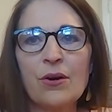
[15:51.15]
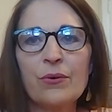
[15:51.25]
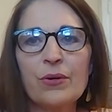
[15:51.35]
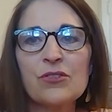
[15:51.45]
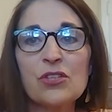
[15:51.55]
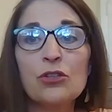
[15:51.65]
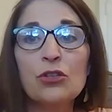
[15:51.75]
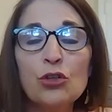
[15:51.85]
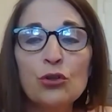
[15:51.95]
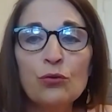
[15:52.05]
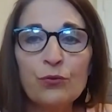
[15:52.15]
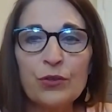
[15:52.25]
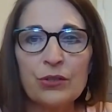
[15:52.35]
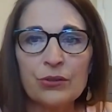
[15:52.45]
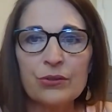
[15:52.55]
It's a new
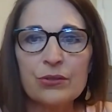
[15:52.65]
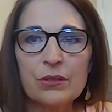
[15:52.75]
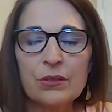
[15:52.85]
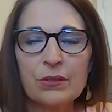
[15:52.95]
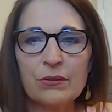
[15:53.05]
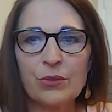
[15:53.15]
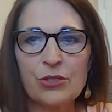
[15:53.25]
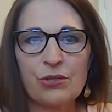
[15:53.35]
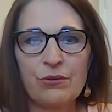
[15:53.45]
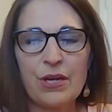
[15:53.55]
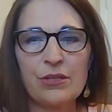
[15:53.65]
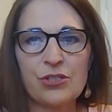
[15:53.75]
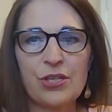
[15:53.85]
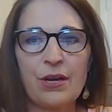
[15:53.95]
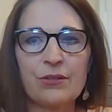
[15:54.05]
field, which
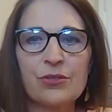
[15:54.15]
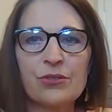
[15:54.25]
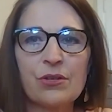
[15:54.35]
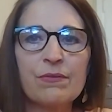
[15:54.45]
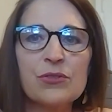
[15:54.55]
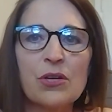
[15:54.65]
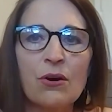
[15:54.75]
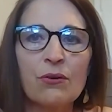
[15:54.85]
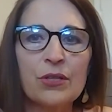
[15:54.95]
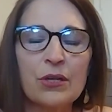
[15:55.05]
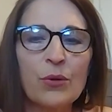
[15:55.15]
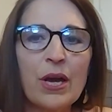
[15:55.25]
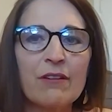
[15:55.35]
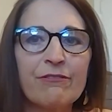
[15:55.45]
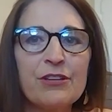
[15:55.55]
creates challenges of its own. We
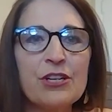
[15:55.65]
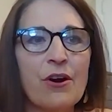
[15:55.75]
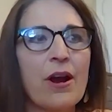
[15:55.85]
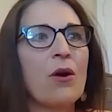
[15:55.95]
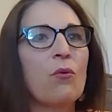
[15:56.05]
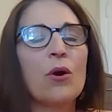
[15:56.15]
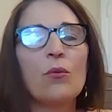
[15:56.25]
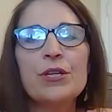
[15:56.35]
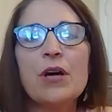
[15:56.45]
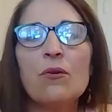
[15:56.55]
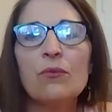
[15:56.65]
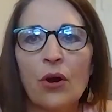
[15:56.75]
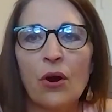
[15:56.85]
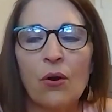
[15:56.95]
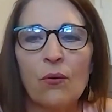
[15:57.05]
got to figure out what we don't
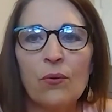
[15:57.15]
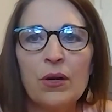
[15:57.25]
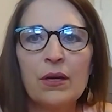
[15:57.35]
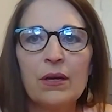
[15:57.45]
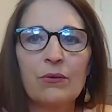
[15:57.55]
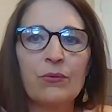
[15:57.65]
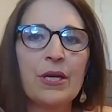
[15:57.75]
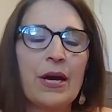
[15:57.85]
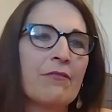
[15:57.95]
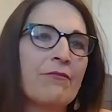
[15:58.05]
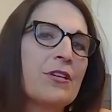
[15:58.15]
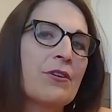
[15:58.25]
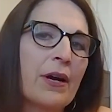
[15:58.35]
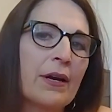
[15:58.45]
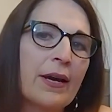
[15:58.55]
know. We got to
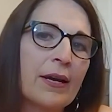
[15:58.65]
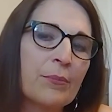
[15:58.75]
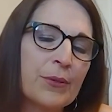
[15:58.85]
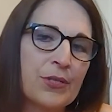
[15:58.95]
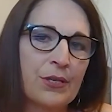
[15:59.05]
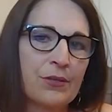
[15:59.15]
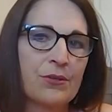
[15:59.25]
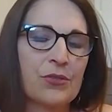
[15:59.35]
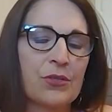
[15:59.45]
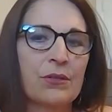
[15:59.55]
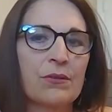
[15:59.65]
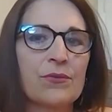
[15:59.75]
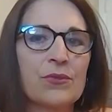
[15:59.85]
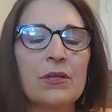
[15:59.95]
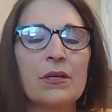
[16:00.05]
figure out how to protect
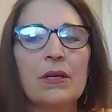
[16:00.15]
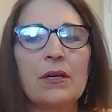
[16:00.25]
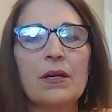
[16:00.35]
ourselves.